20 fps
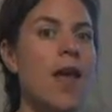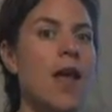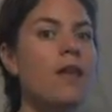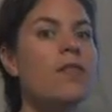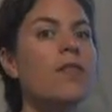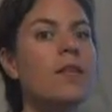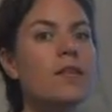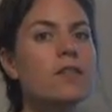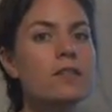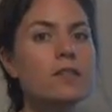
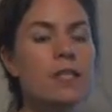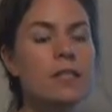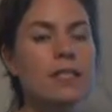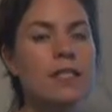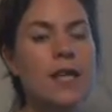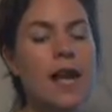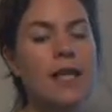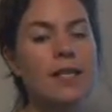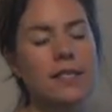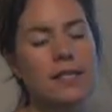And these are the
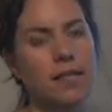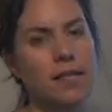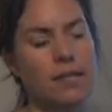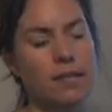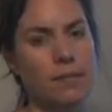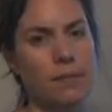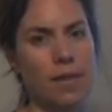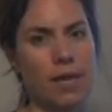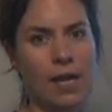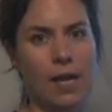stats that
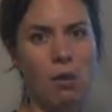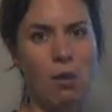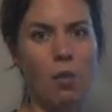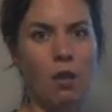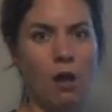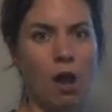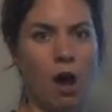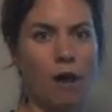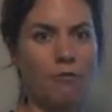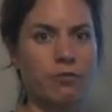the media
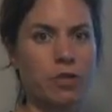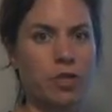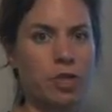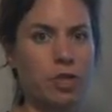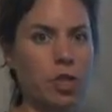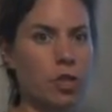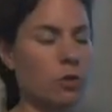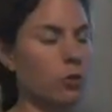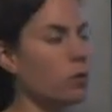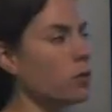will often
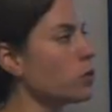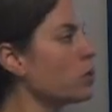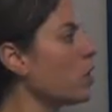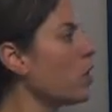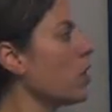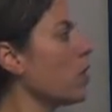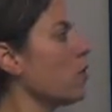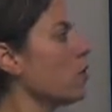use.